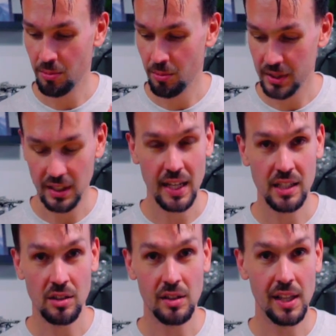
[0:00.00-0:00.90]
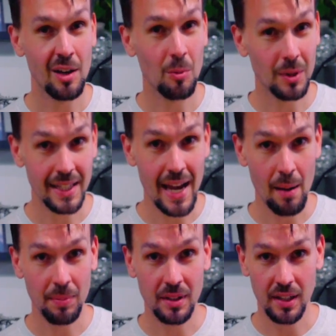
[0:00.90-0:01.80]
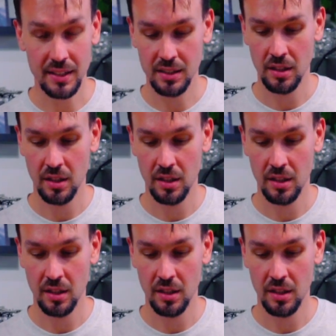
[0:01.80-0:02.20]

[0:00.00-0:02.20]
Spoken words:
what the lights look like, what the app does.